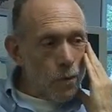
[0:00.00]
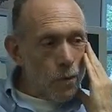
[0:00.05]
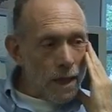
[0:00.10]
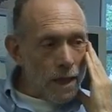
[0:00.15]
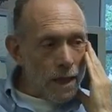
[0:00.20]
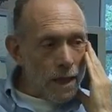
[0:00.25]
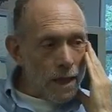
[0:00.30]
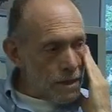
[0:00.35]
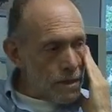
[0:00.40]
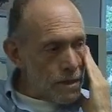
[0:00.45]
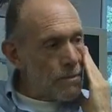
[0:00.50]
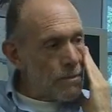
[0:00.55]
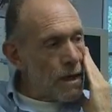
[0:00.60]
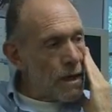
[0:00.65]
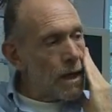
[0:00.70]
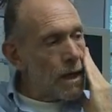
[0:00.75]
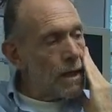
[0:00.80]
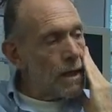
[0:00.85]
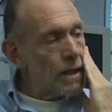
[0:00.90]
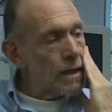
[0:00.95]
Well,
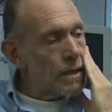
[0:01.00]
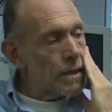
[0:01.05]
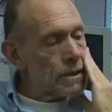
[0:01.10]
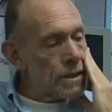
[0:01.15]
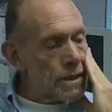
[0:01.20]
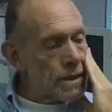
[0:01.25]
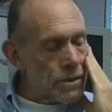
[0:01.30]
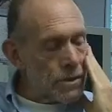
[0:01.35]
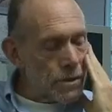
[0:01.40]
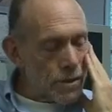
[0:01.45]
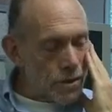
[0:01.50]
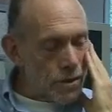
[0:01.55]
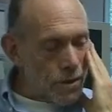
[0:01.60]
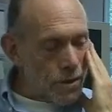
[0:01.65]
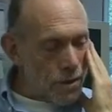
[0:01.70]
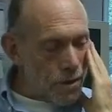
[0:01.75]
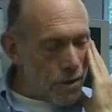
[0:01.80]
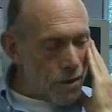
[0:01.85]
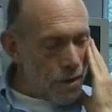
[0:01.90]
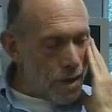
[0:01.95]
since my
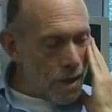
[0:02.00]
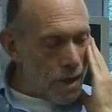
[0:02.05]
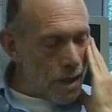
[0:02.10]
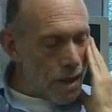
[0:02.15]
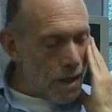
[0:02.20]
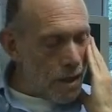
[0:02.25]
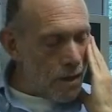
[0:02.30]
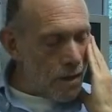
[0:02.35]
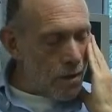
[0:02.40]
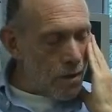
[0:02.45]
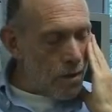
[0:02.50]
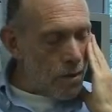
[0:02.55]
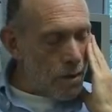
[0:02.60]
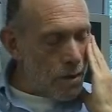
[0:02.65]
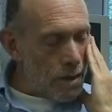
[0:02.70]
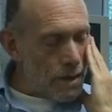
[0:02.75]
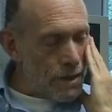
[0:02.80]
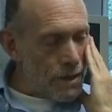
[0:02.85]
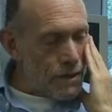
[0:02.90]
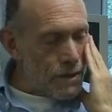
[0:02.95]
teacher
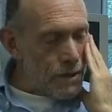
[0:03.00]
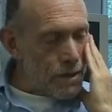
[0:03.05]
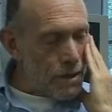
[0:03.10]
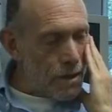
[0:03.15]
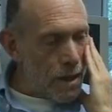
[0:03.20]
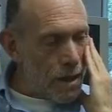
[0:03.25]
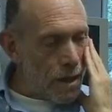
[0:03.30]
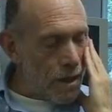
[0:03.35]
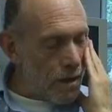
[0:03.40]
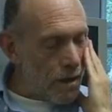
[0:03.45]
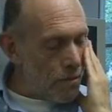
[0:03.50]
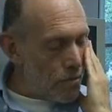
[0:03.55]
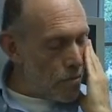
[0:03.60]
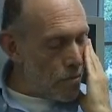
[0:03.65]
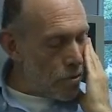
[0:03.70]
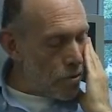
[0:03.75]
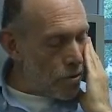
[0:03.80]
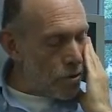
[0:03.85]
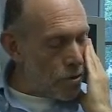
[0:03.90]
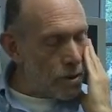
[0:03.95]
was
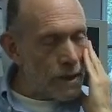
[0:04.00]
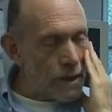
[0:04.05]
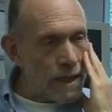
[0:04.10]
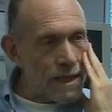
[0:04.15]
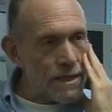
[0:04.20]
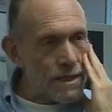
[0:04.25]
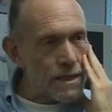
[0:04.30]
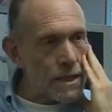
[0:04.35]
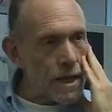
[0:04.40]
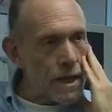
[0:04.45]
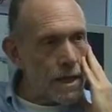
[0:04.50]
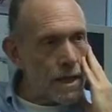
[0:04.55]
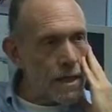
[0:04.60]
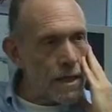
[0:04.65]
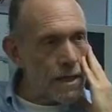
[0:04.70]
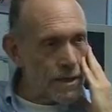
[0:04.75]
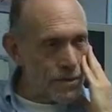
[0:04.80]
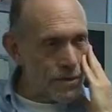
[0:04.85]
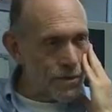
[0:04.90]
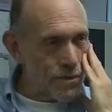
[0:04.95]
more or
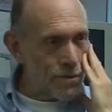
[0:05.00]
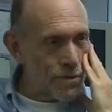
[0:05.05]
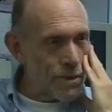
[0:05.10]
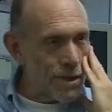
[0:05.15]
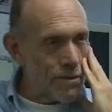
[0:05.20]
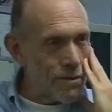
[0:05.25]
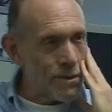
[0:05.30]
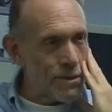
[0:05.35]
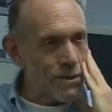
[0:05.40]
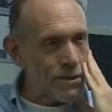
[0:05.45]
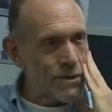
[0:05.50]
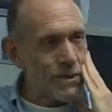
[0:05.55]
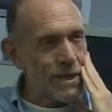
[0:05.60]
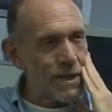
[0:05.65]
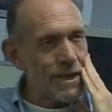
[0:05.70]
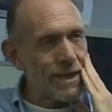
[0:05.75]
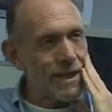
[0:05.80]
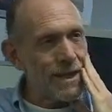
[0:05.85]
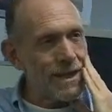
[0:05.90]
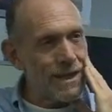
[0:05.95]
less a Hindu, he
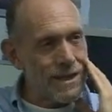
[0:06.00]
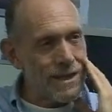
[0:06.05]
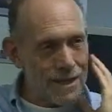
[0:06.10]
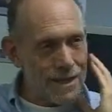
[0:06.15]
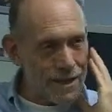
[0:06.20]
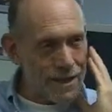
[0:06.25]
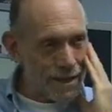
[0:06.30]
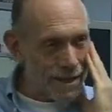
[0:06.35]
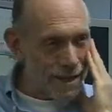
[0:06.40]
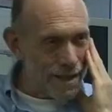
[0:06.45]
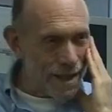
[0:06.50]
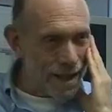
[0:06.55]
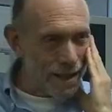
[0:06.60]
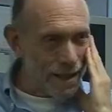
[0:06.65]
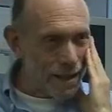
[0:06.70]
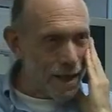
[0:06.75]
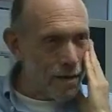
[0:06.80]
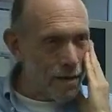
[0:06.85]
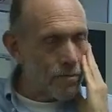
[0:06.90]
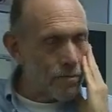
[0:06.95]
was an
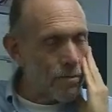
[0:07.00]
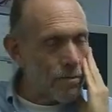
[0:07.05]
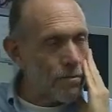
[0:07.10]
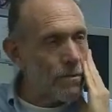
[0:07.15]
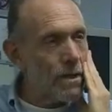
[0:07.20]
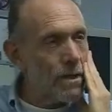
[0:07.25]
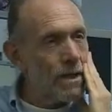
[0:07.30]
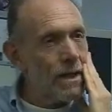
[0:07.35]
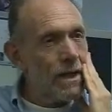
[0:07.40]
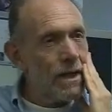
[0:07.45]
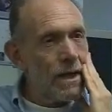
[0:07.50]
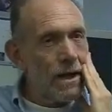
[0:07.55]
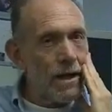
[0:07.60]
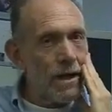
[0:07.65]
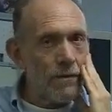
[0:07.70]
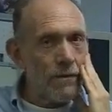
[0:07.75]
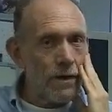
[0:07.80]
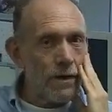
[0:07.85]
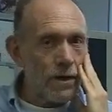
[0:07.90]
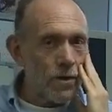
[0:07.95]
Indian and came from
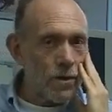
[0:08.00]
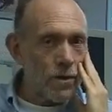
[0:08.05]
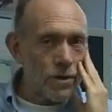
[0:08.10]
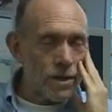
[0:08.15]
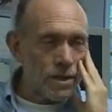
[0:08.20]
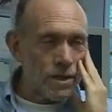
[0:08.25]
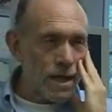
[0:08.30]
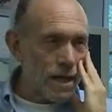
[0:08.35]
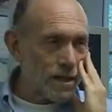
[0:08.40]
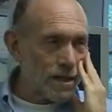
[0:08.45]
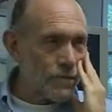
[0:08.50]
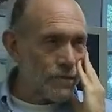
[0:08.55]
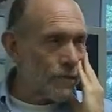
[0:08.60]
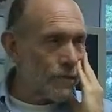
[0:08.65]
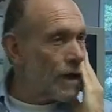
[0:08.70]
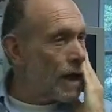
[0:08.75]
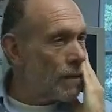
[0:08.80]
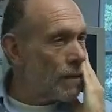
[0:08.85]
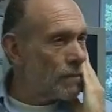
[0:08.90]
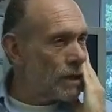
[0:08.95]
a very
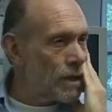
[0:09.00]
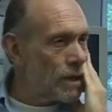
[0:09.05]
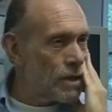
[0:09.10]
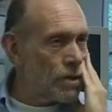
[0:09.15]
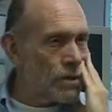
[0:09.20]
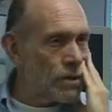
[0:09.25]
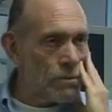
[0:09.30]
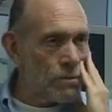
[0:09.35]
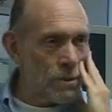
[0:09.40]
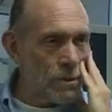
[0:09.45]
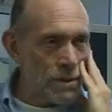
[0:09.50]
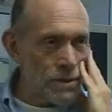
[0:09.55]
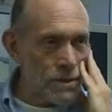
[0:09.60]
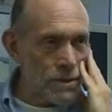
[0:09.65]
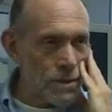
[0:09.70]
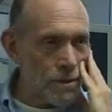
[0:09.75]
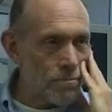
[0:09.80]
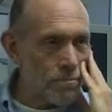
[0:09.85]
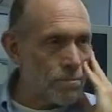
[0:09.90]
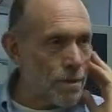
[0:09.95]
orthodox family, though
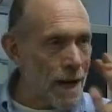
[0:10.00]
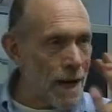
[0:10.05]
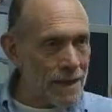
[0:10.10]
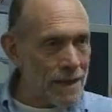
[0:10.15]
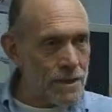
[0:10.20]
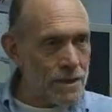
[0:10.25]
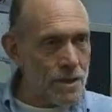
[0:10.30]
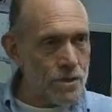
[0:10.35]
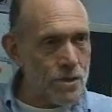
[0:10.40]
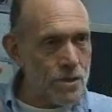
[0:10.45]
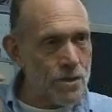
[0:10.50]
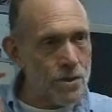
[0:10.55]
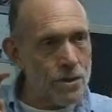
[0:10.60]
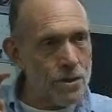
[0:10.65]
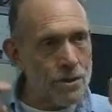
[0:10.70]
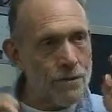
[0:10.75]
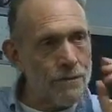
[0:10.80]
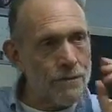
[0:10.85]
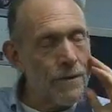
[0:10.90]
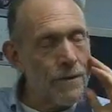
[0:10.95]
he wasn't a
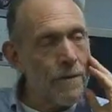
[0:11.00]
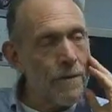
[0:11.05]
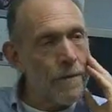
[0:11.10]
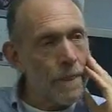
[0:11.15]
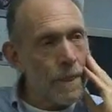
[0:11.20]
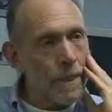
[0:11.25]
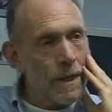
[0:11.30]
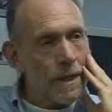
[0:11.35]
practitioner